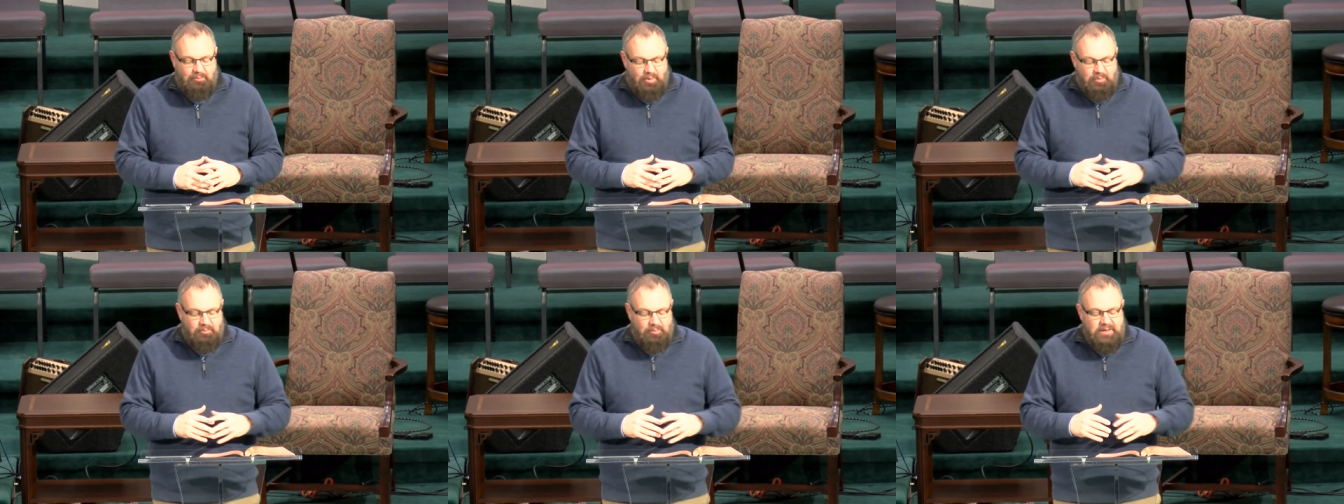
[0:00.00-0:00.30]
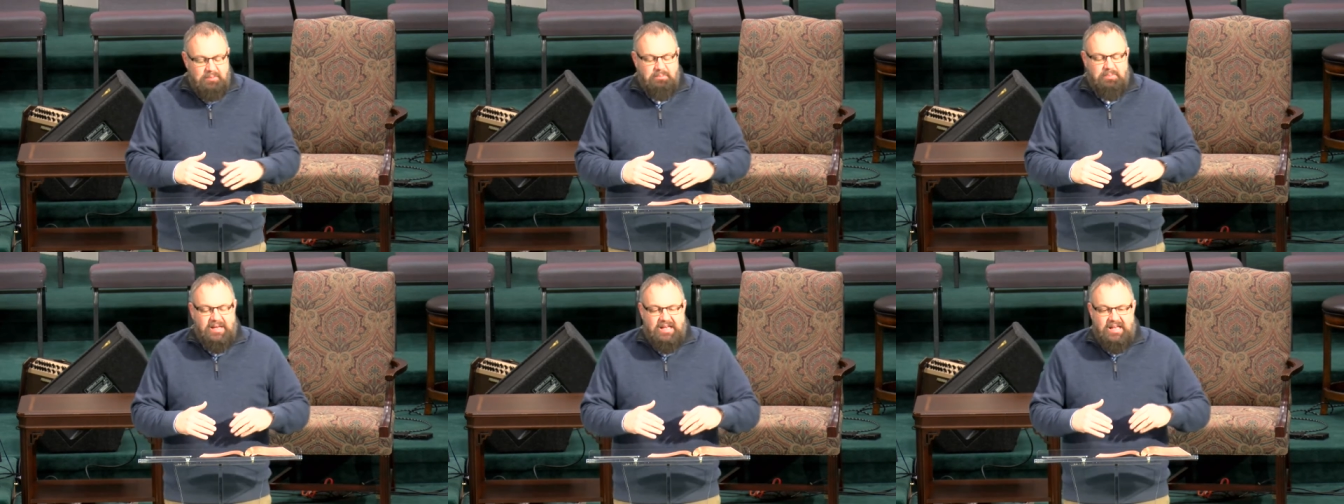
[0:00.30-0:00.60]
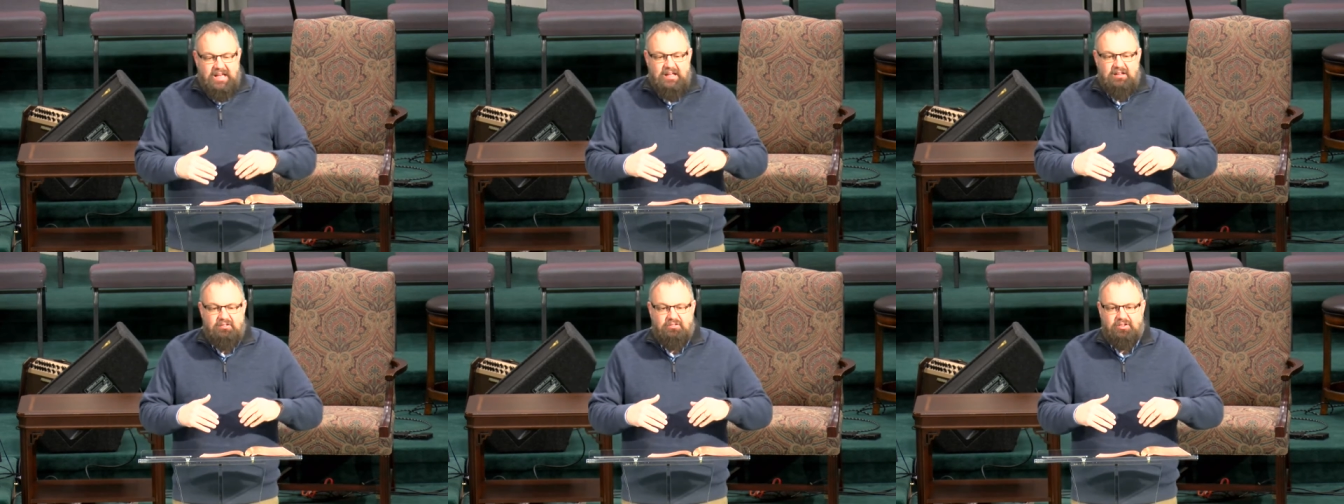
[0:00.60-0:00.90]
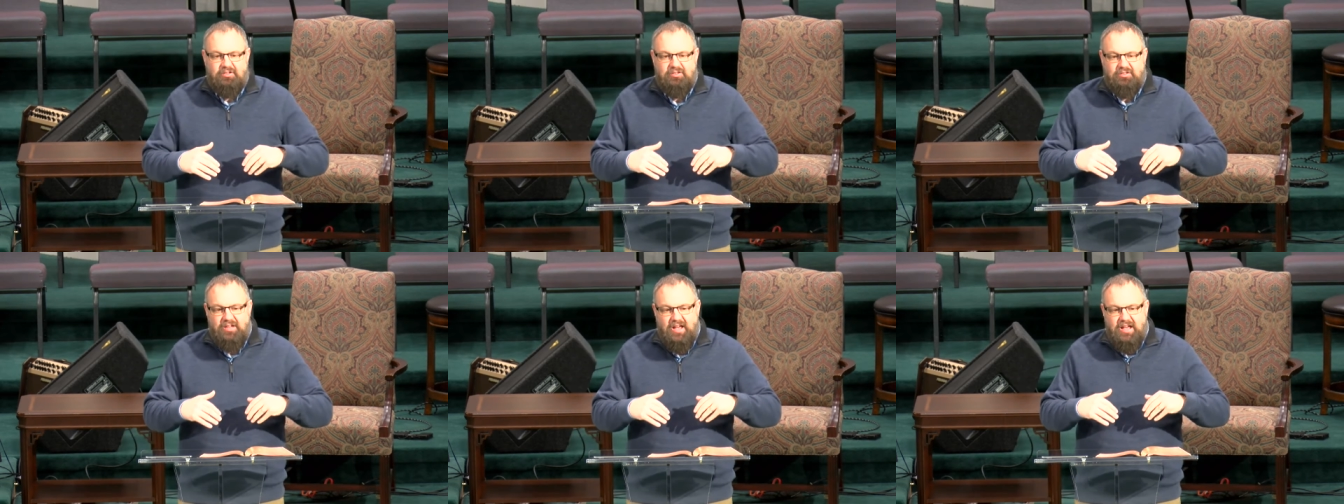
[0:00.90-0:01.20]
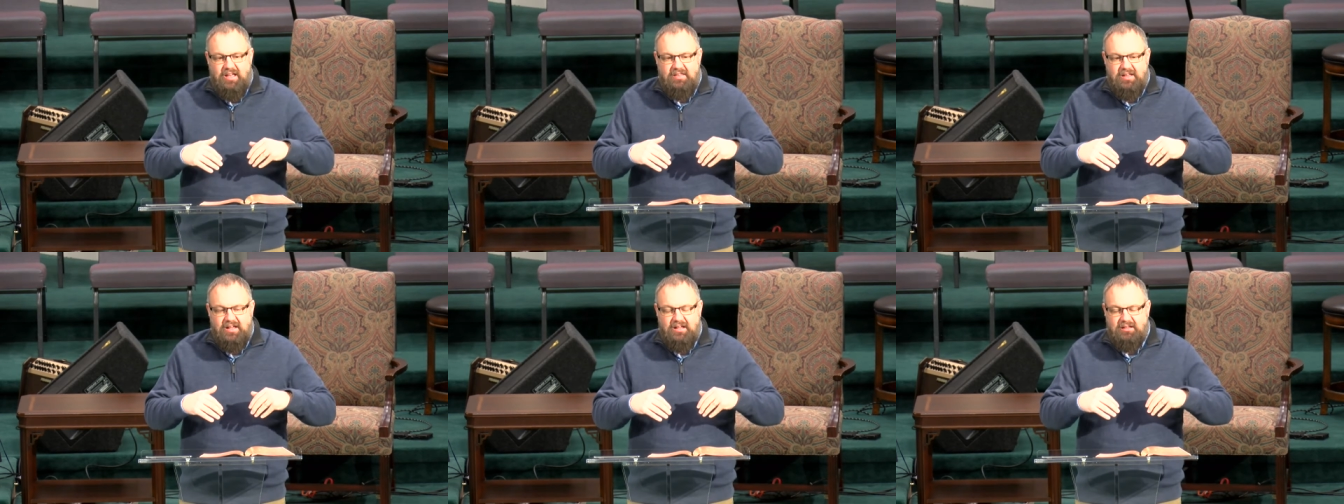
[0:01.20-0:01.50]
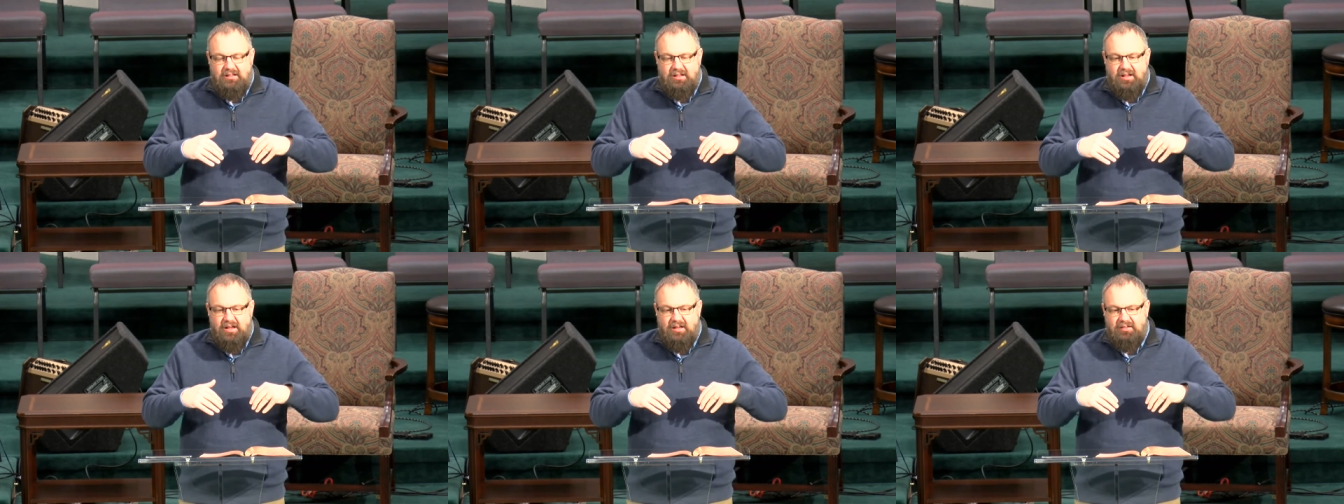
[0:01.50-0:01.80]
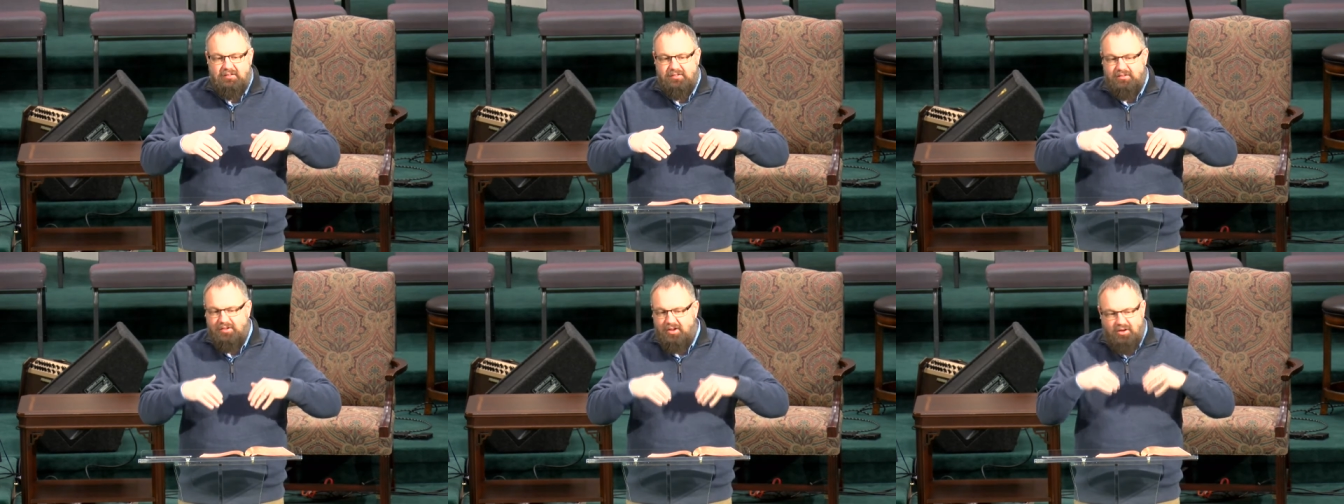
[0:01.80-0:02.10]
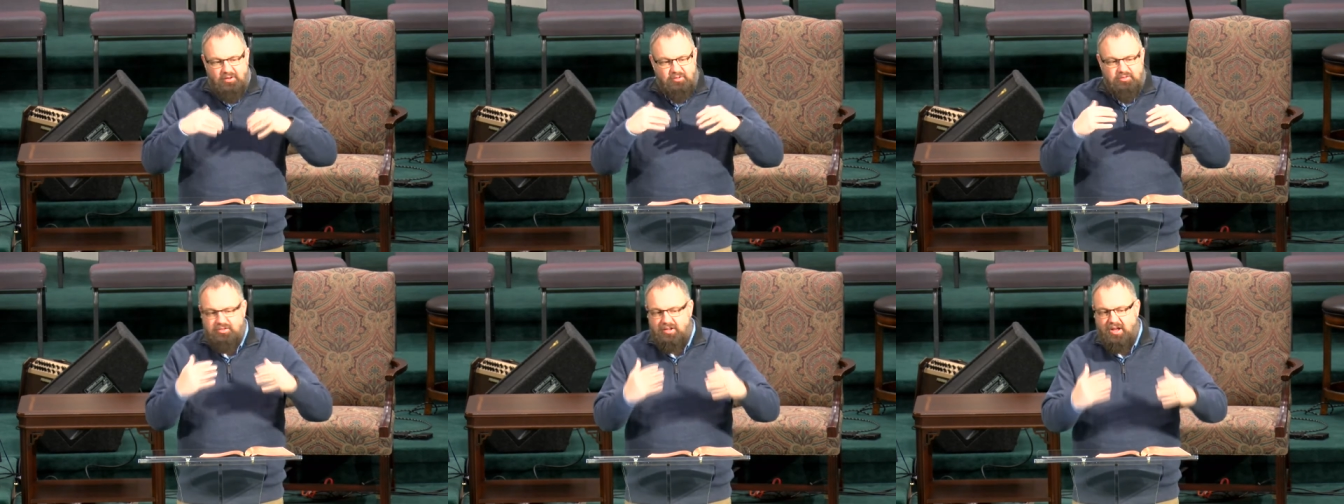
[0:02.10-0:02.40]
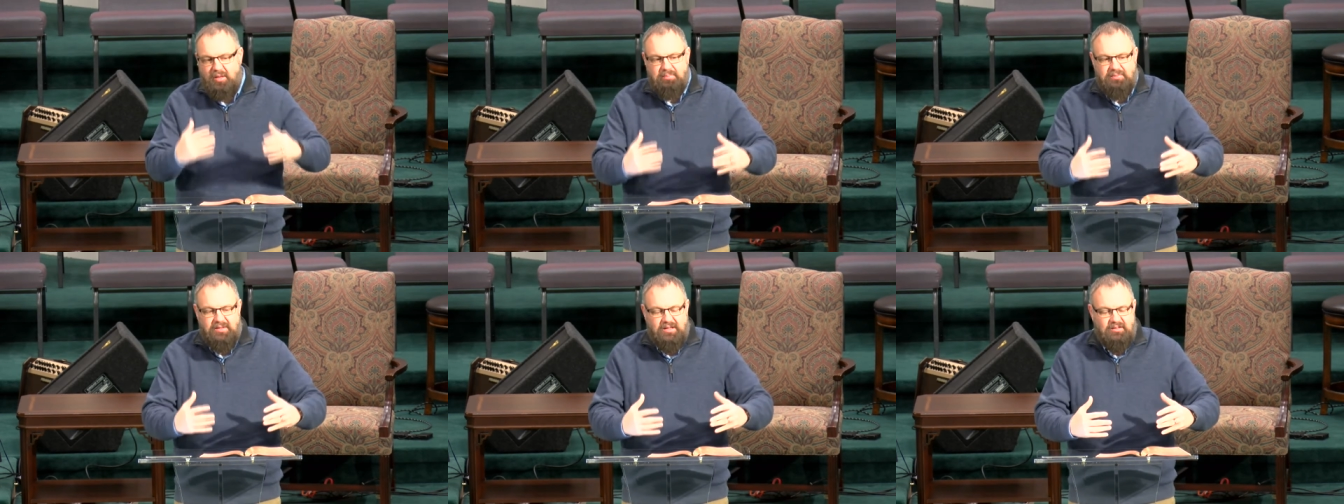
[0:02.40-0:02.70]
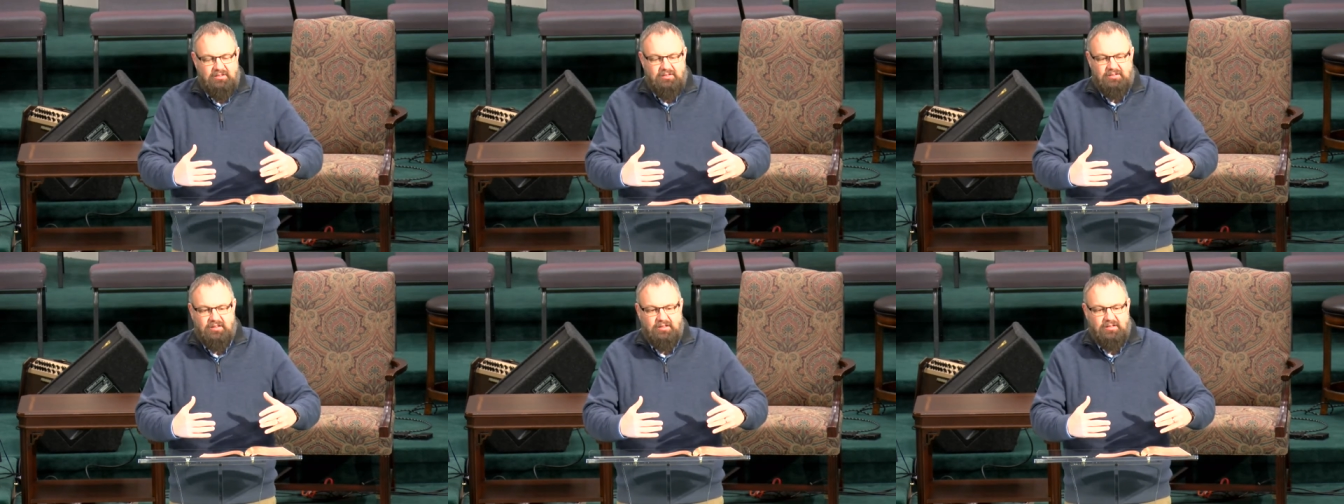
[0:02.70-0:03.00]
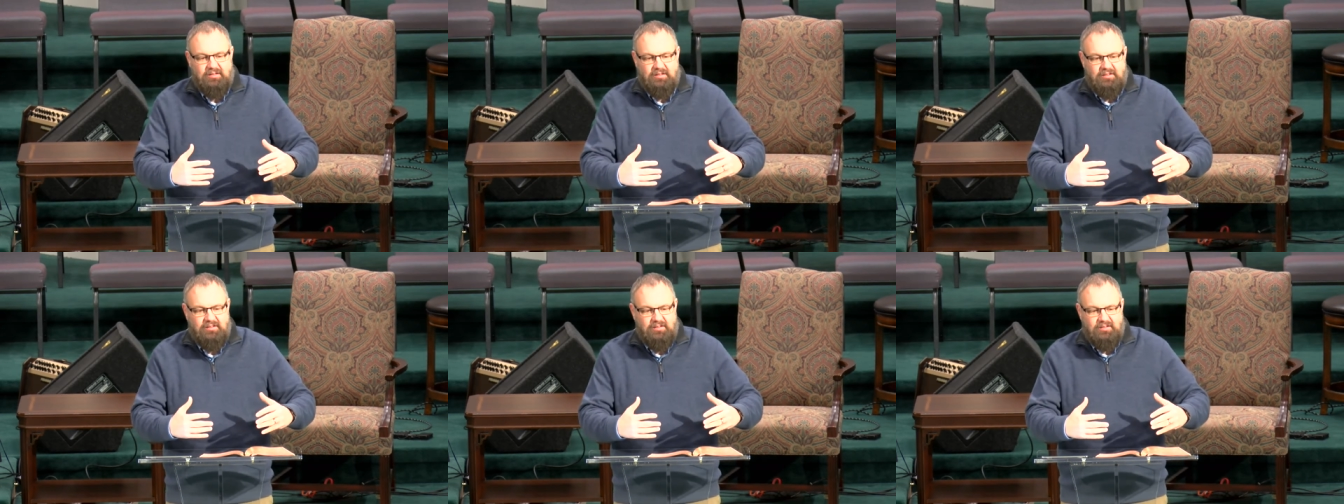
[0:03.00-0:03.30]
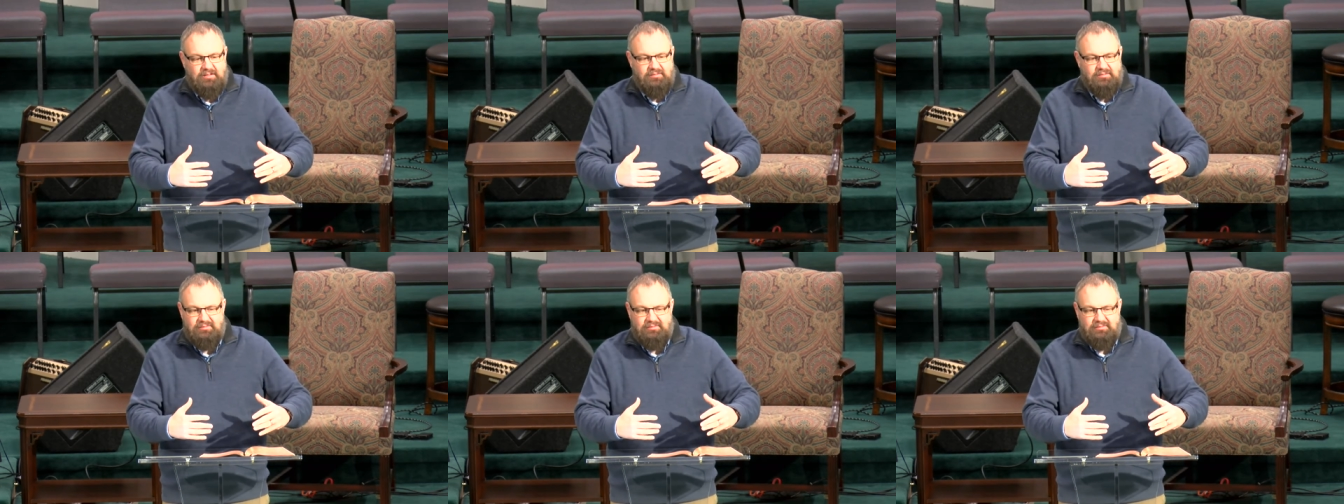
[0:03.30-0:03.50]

when we begin to say that, you know, something,